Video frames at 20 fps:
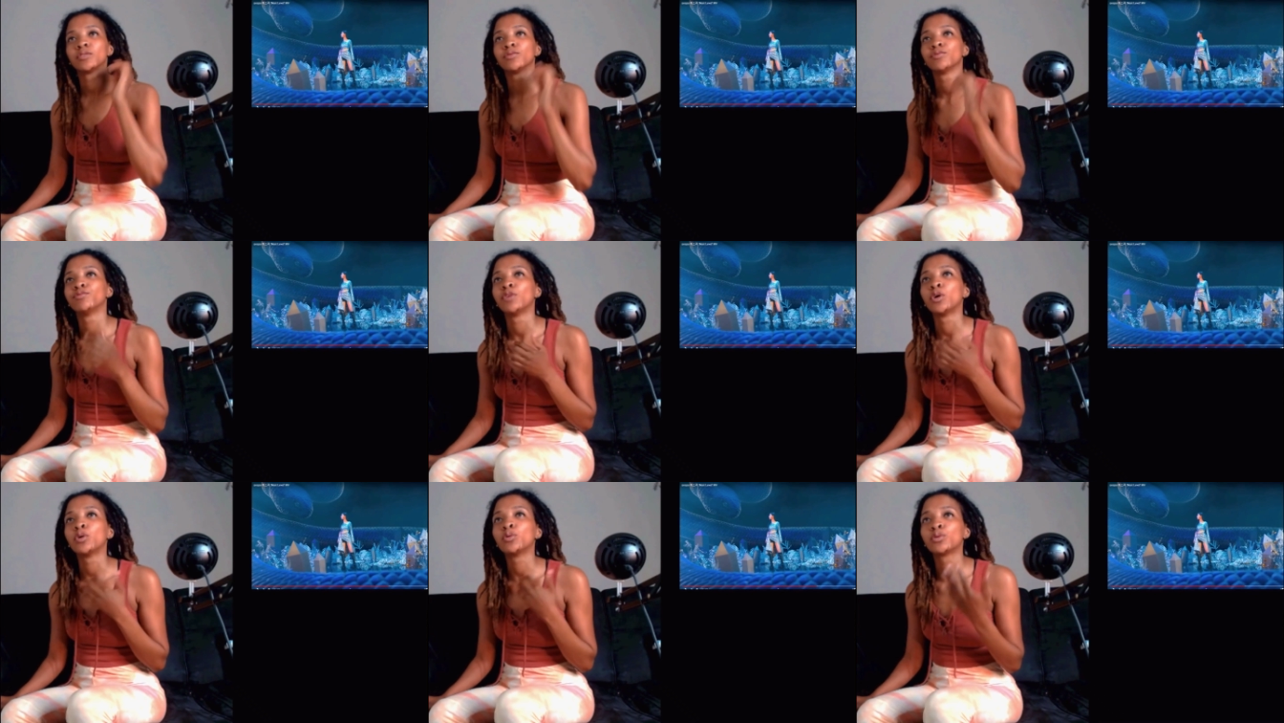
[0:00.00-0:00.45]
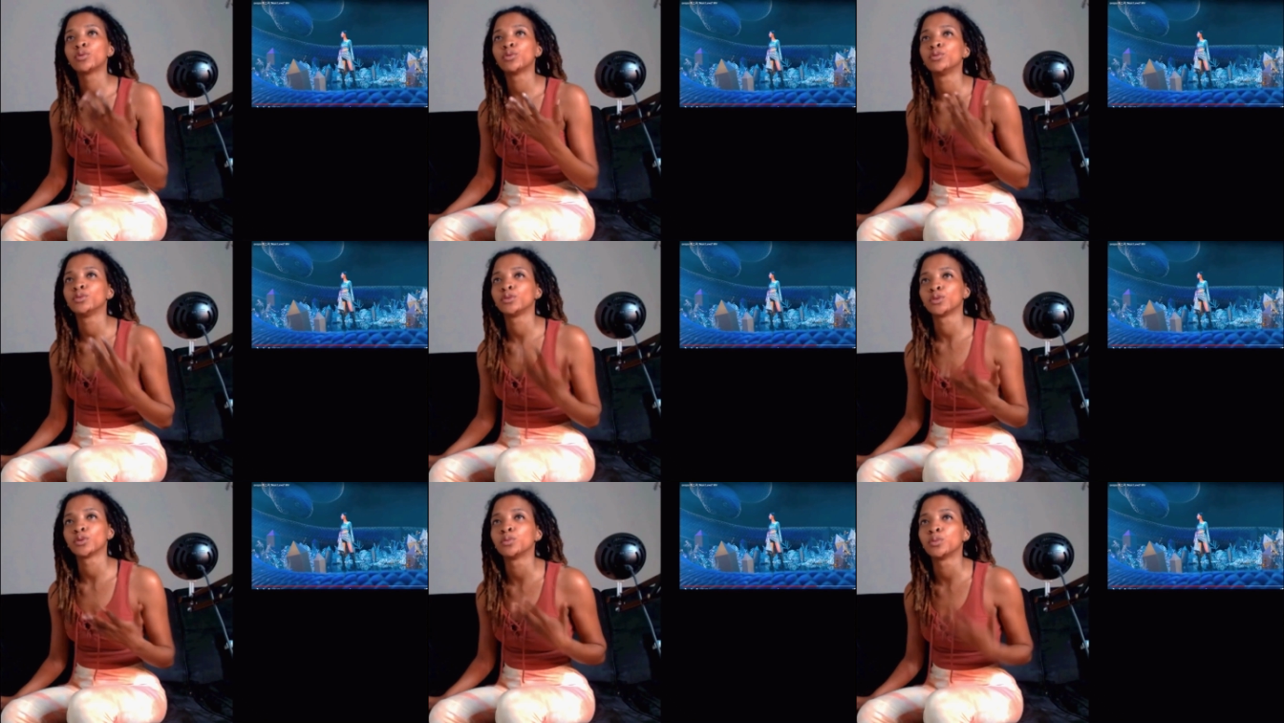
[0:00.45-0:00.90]

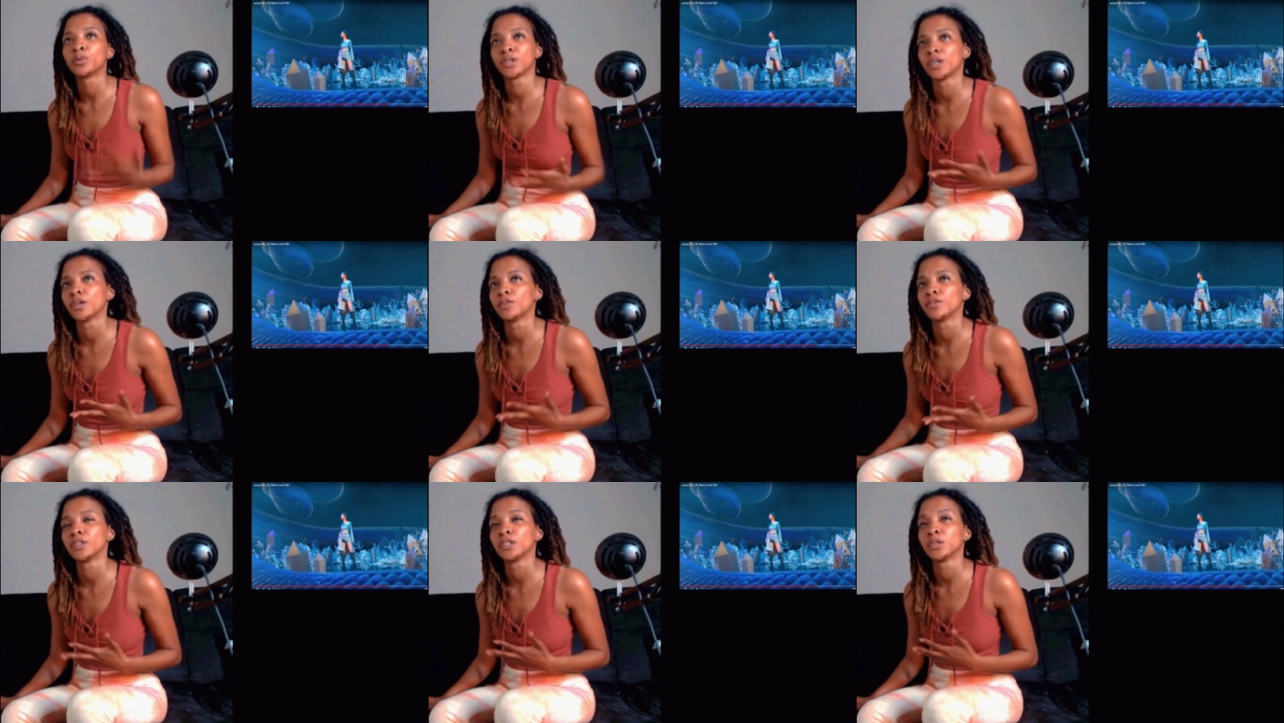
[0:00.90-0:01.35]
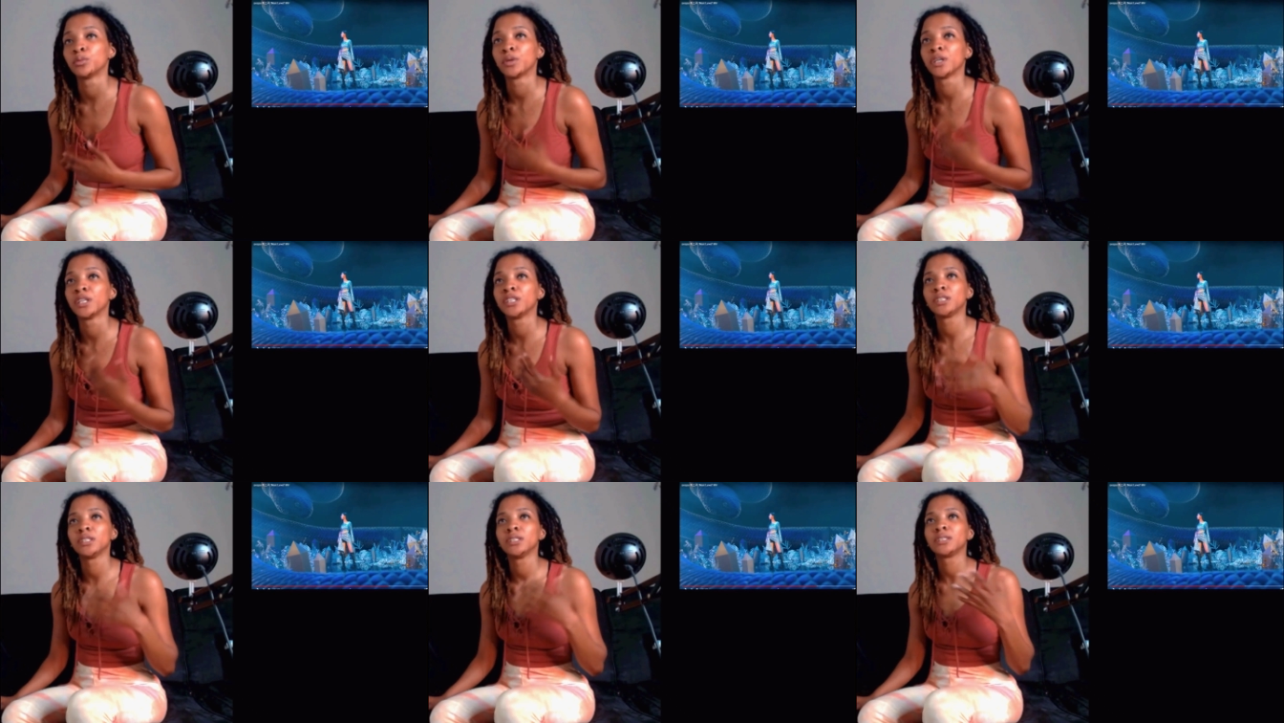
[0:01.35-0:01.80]
vocals or whatever. The
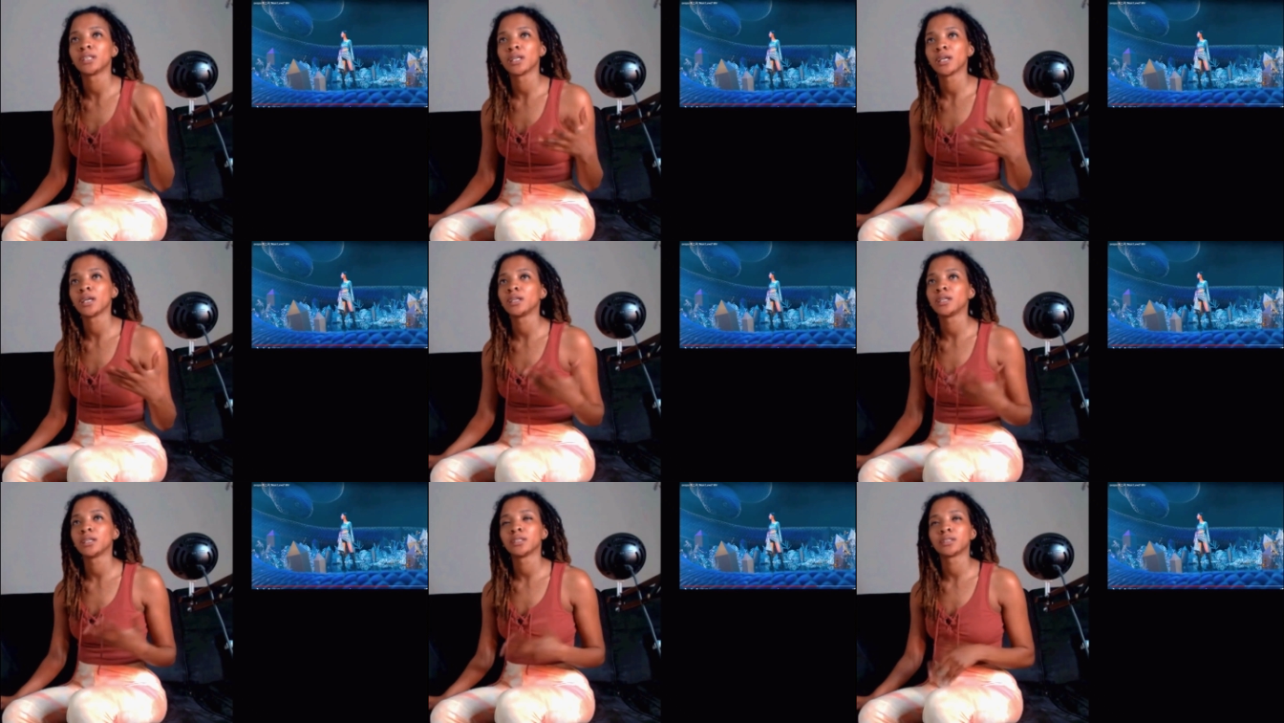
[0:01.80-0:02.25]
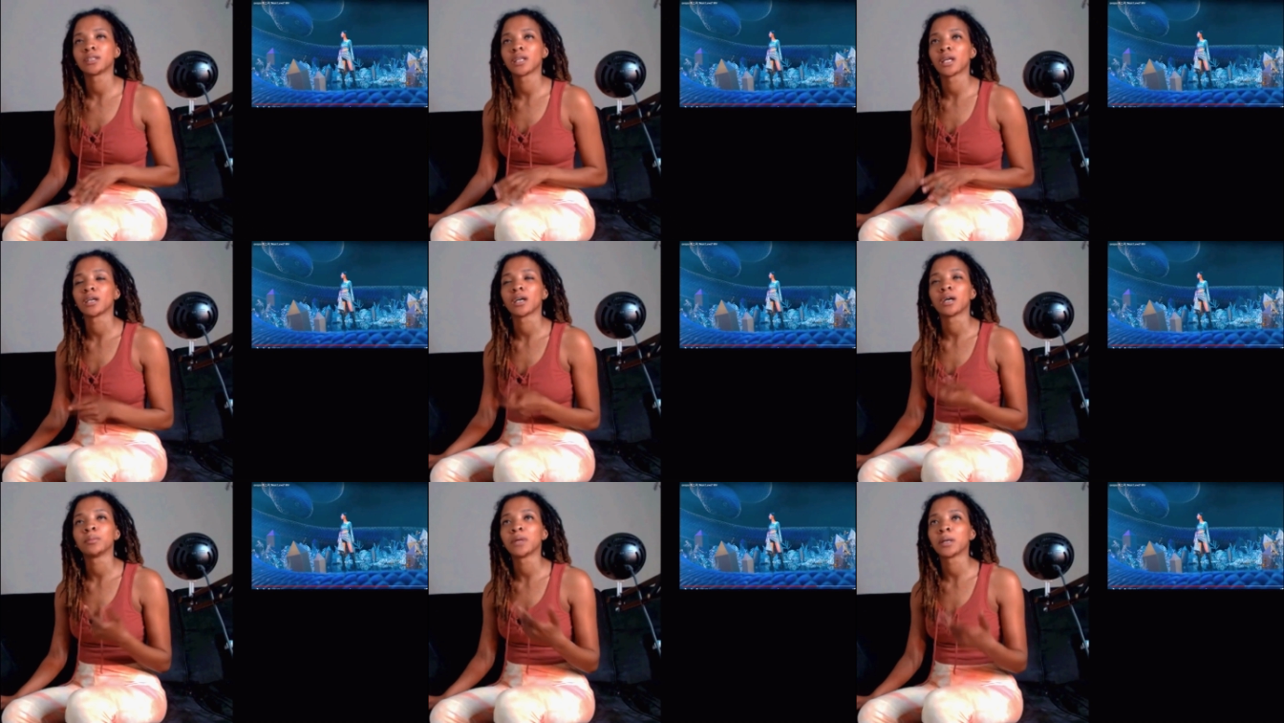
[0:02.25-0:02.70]
way she saying it's
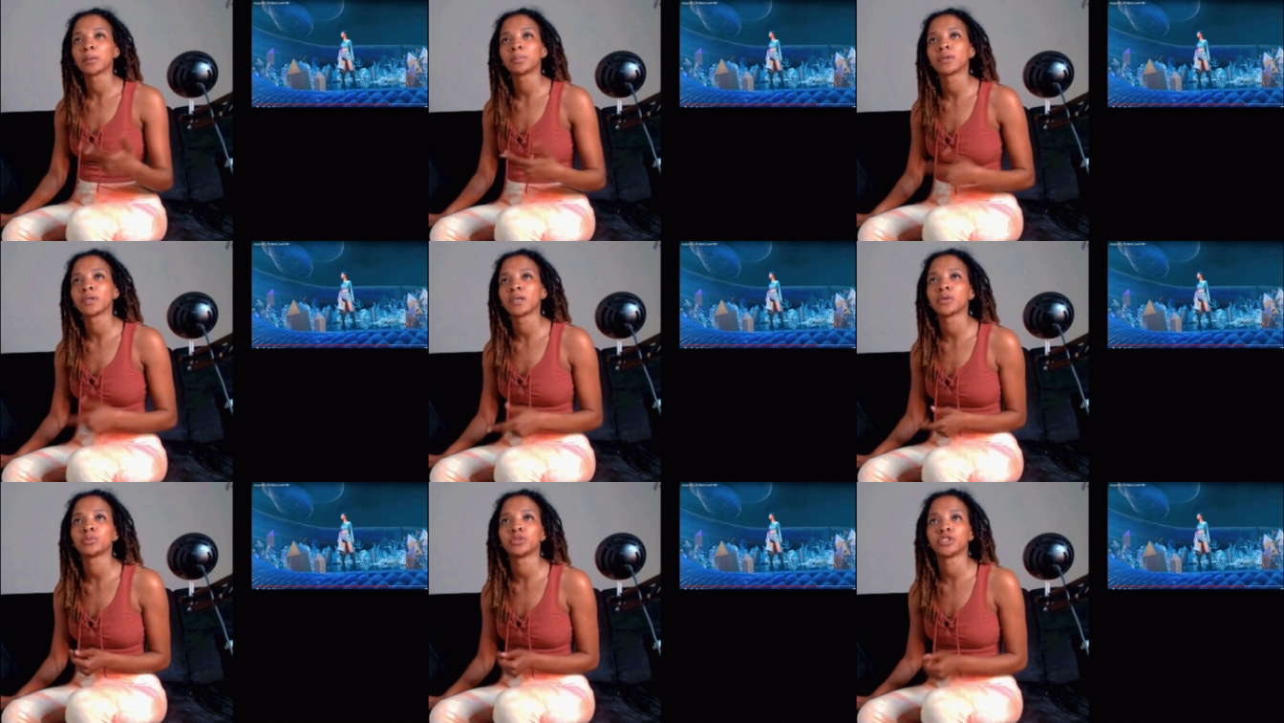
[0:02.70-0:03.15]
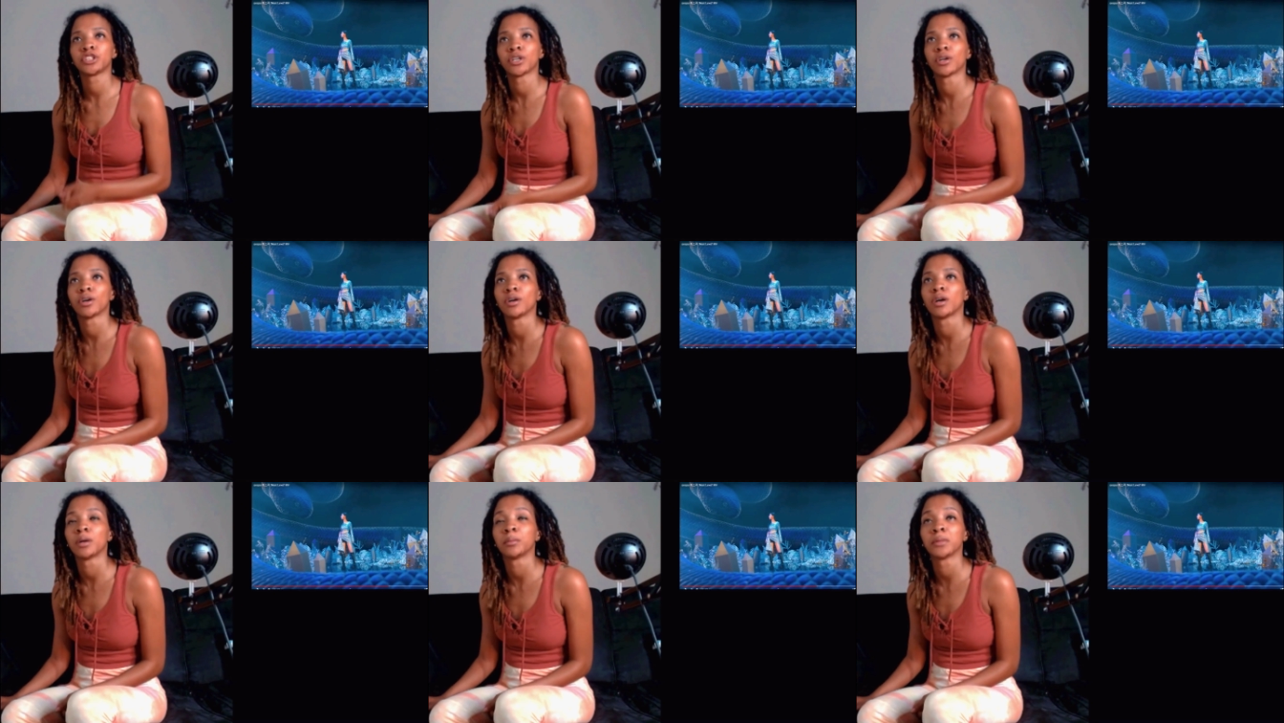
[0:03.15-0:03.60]
like, I'm not playing with
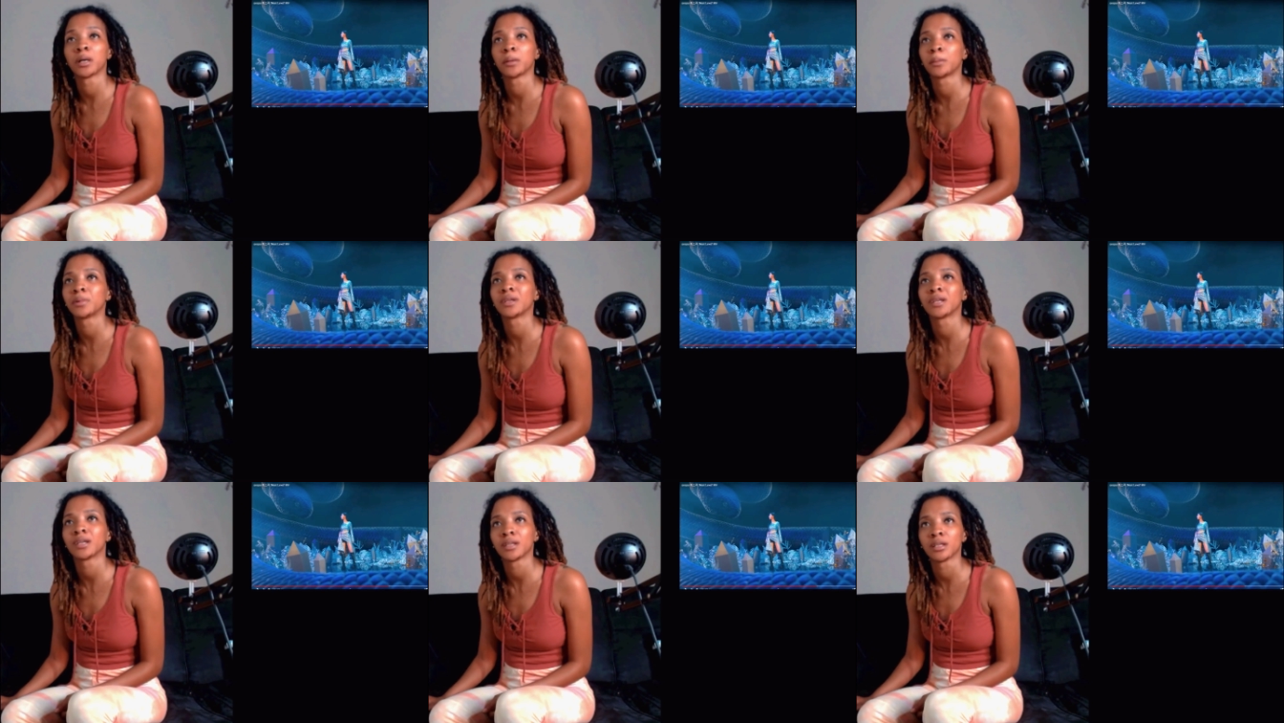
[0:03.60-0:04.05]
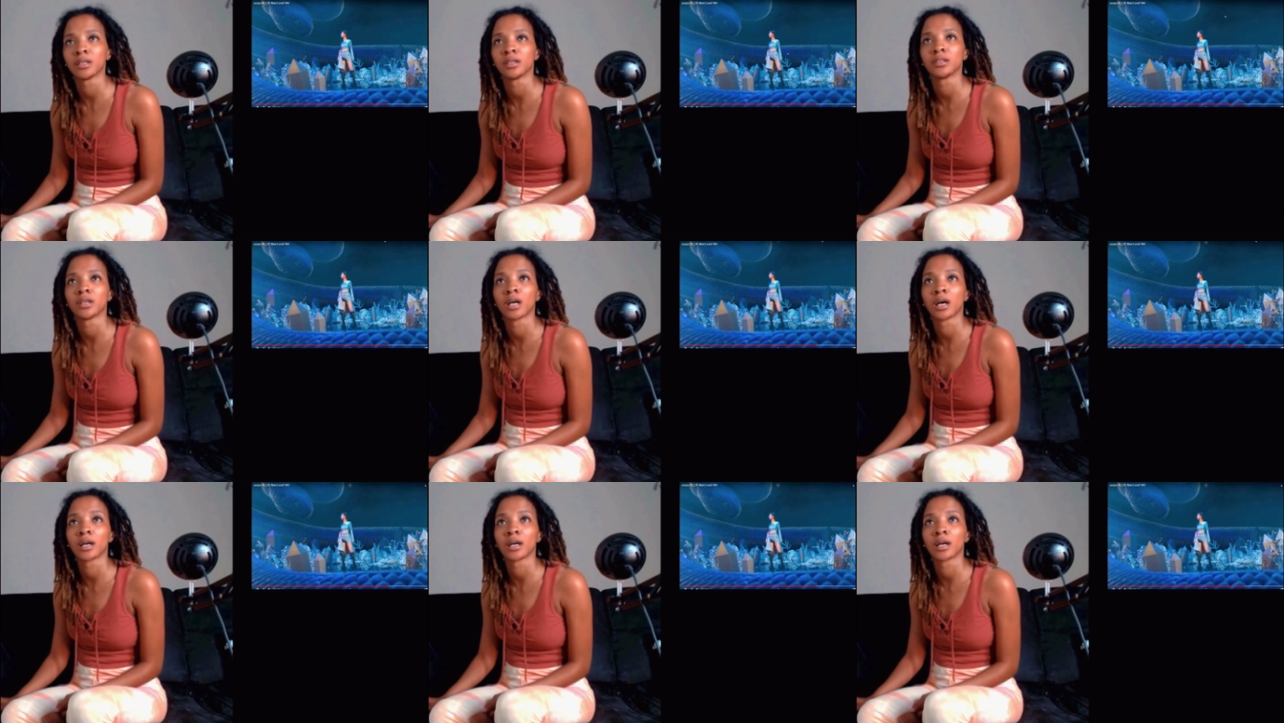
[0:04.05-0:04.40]
y'all. I'm not playing.